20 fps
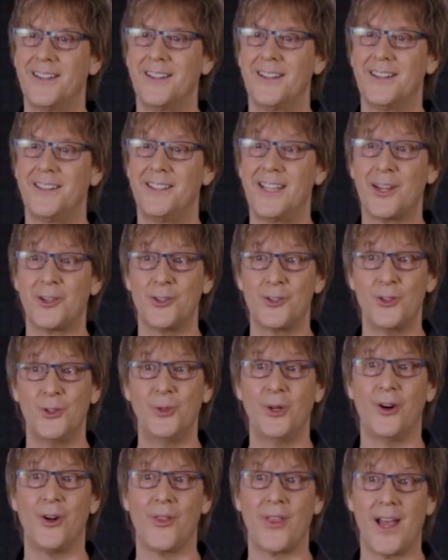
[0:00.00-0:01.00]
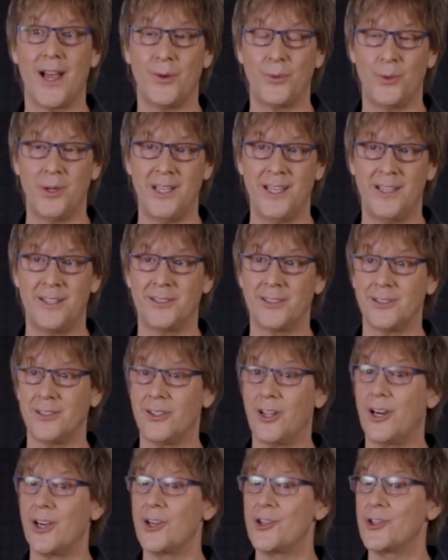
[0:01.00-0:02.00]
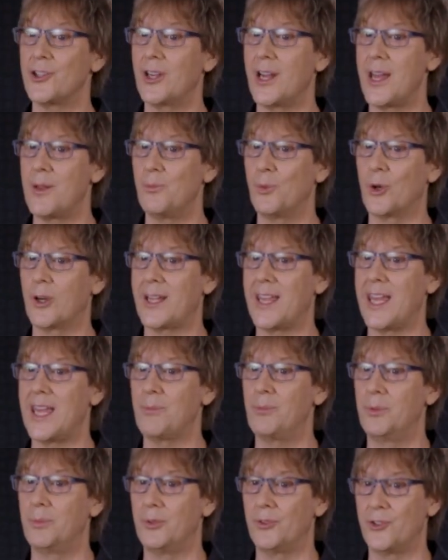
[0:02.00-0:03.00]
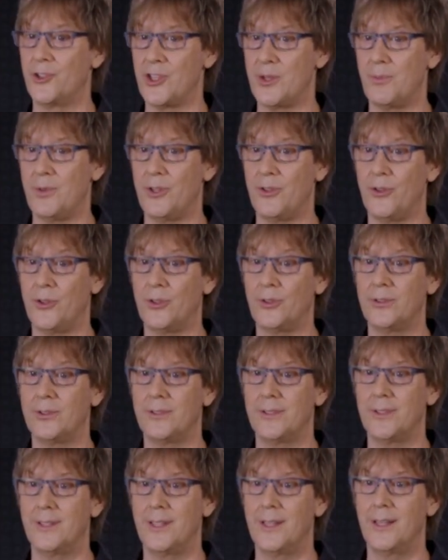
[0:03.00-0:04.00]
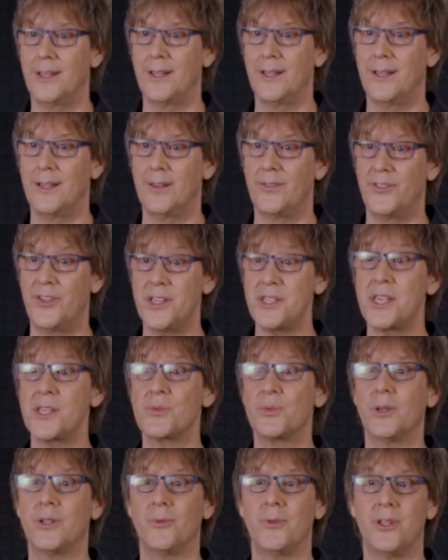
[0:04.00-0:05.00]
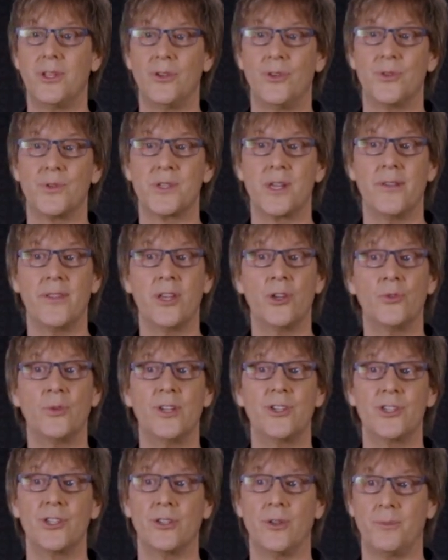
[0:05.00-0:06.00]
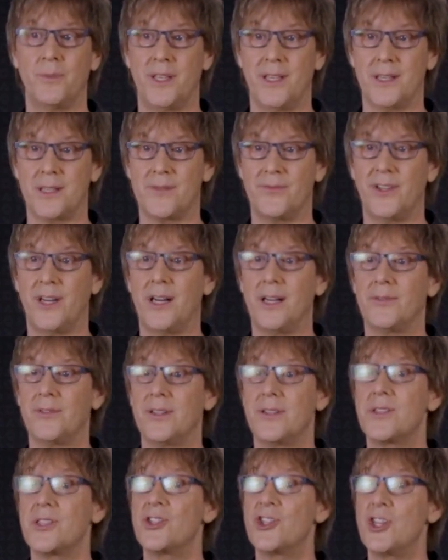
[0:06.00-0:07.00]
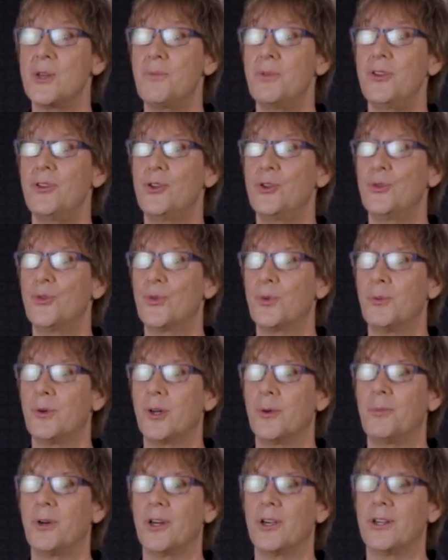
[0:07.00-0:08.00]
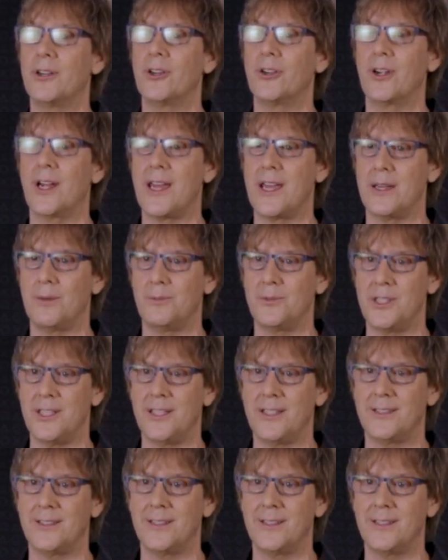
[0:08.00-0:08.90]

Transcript: Now, to do all that, we needed a larger and more capable GPU. This is what we used on the original PS5. It's a GPU from our partner AMD.